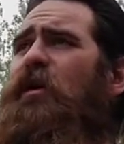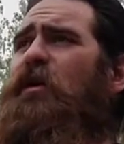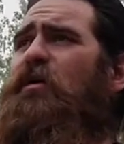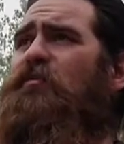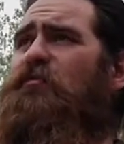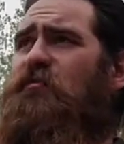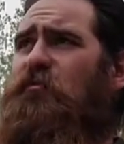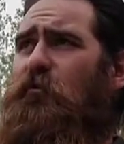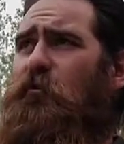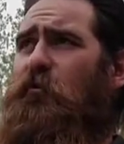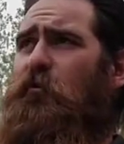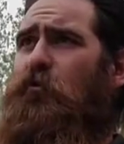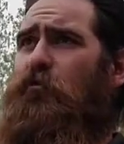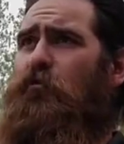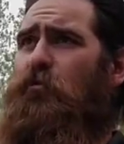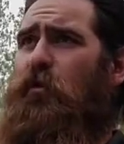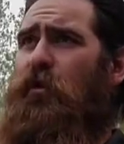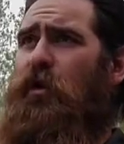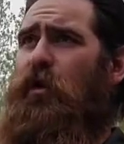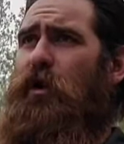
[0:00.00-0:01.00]
So
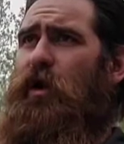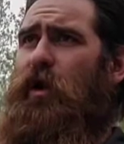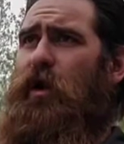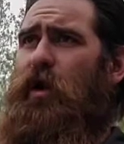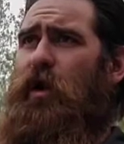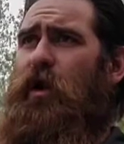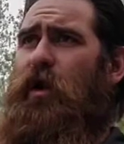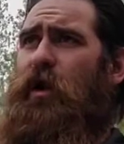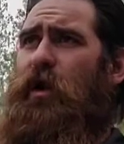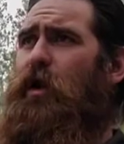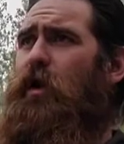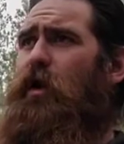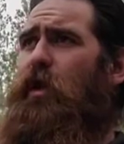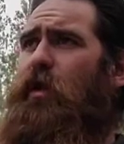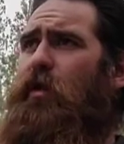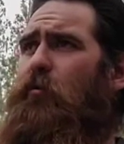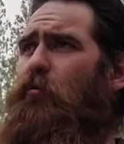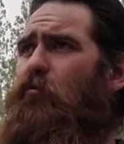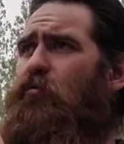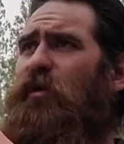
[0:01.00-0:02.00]

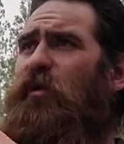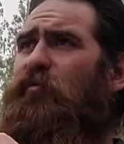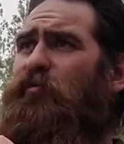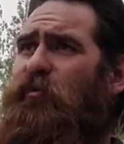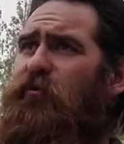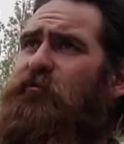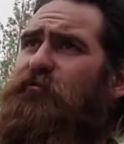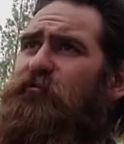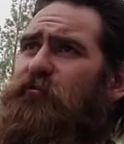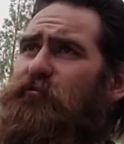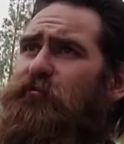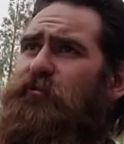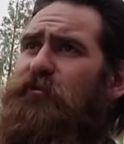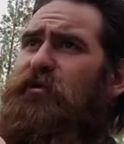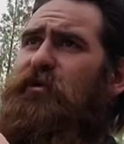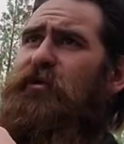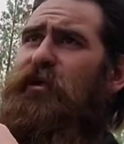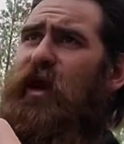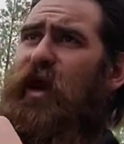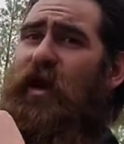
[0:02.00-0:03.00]
me personally,